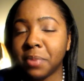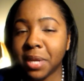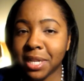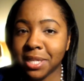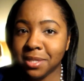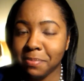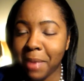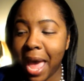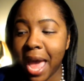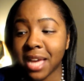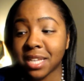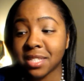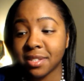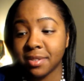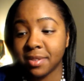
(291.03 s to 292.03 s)
but it's
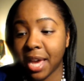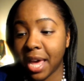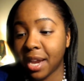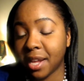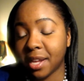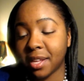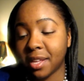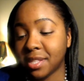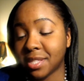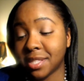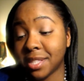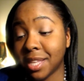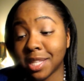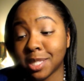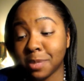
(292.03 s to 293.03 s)
MAC, so you gotta
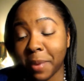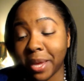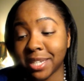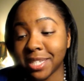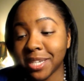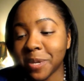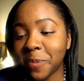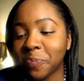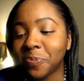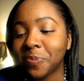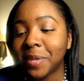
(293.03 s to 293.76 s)
expect it.